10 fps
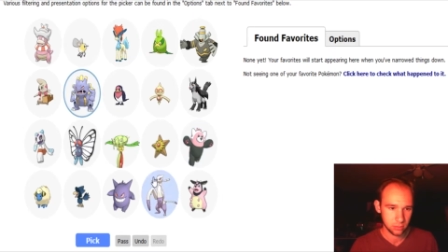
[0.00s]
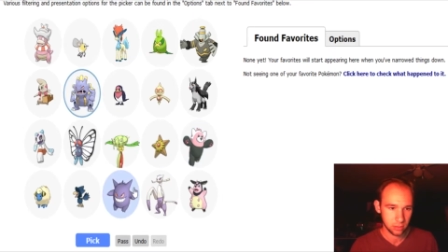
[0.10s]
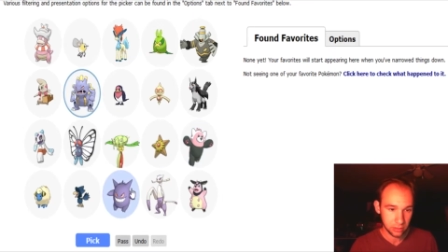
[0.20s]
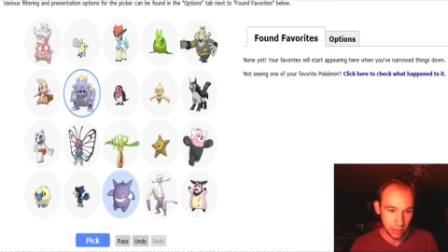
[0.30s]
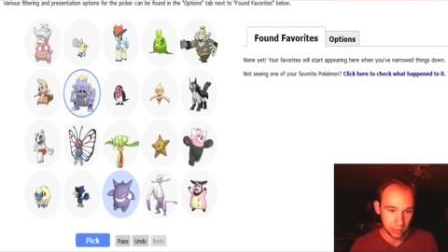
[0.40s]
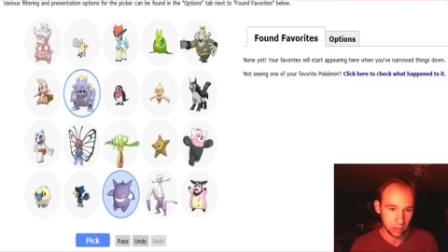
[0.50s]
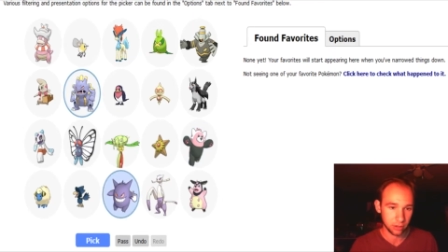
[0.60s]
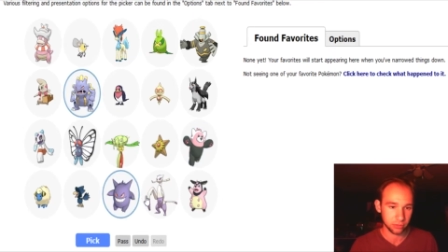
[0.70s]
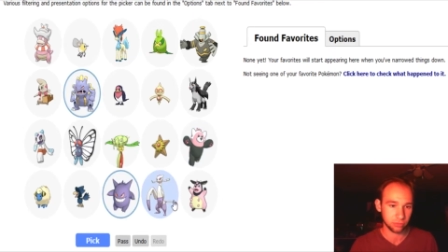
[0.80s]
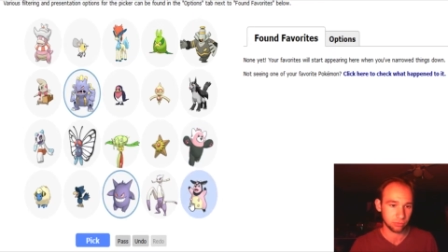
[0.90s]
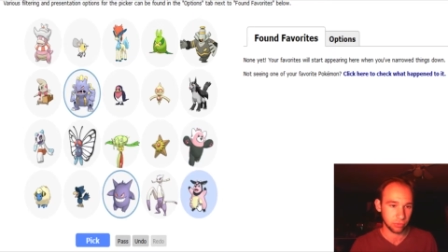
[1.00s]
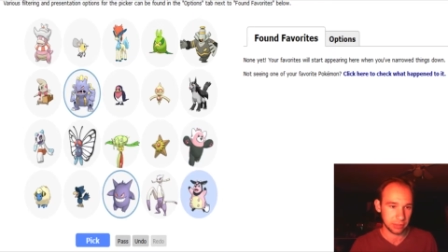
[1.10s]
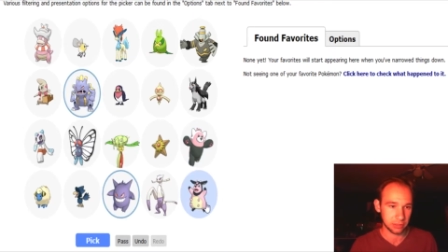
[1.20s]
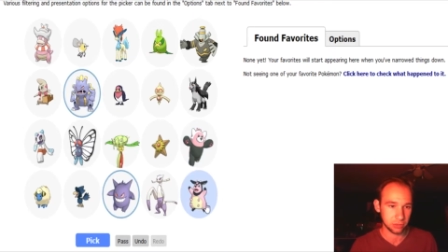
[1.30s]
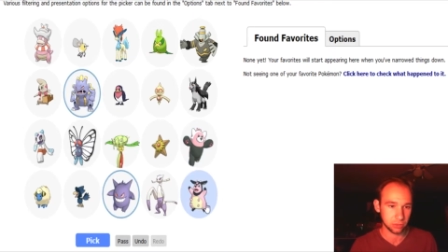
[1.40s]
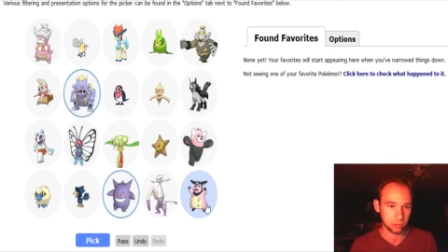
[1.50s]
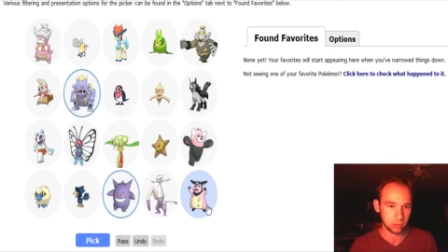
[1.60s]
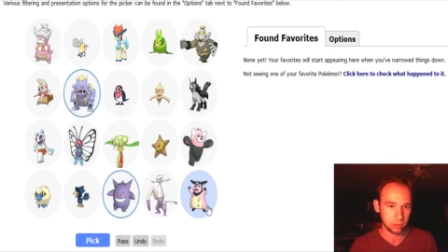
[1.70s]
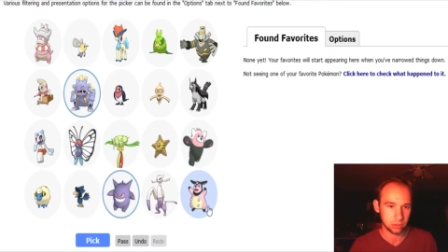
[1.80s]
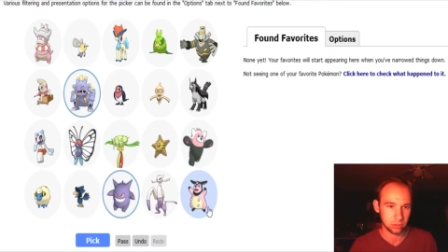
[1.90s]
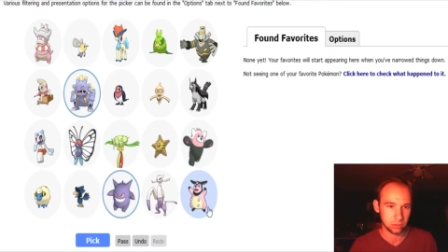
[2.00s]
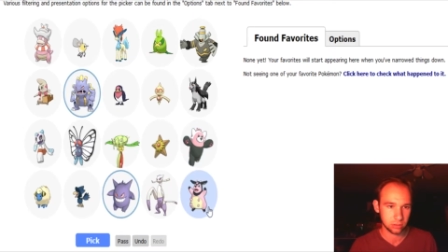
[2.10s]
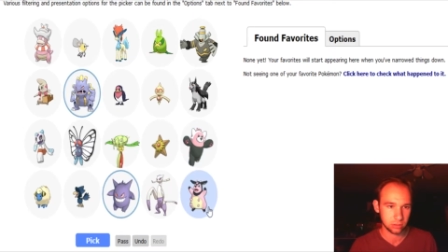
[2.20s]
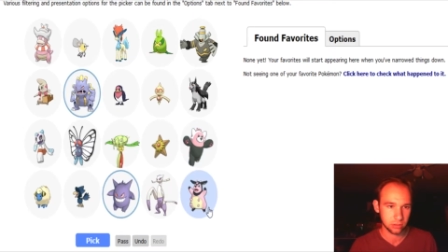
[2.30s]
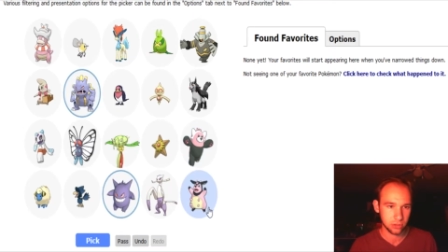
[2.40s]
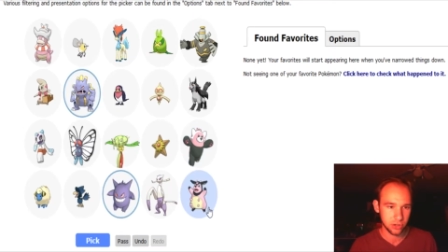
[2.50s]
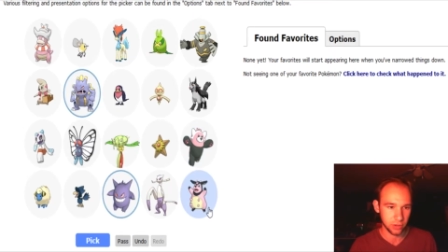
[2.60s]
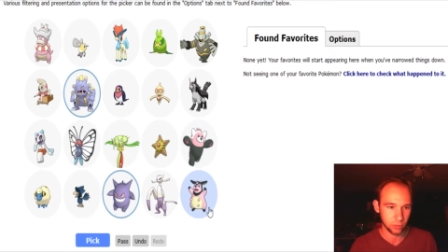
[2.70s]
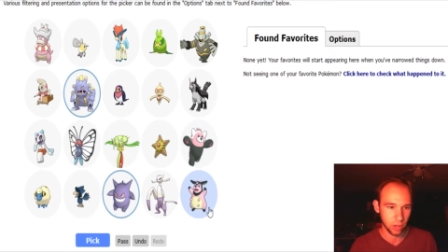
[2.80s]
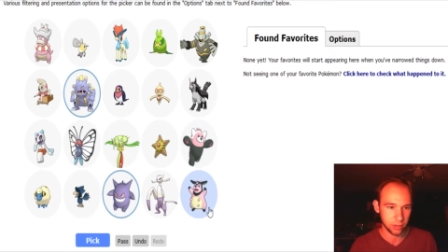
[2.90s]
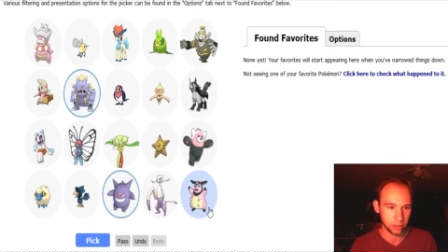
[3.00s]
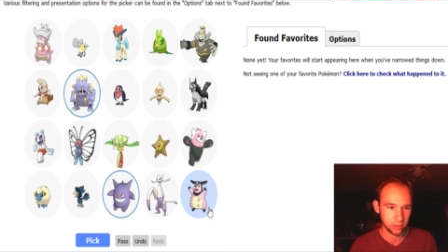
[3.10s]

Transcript: Gengar's really cool. Gen one.